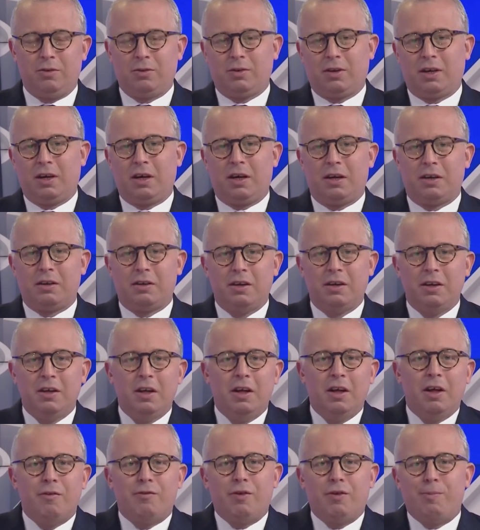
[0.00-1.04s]
oh God,
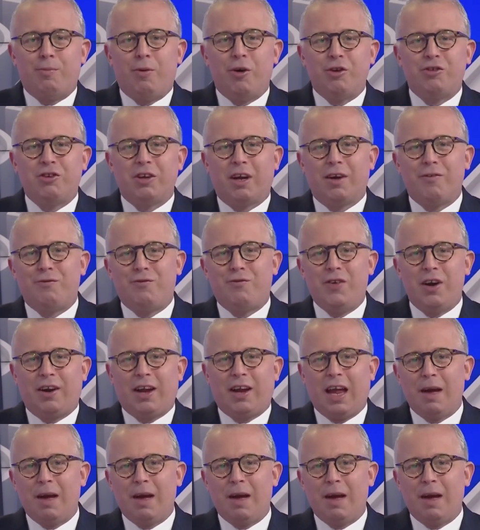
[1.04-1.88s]
for pushing a fear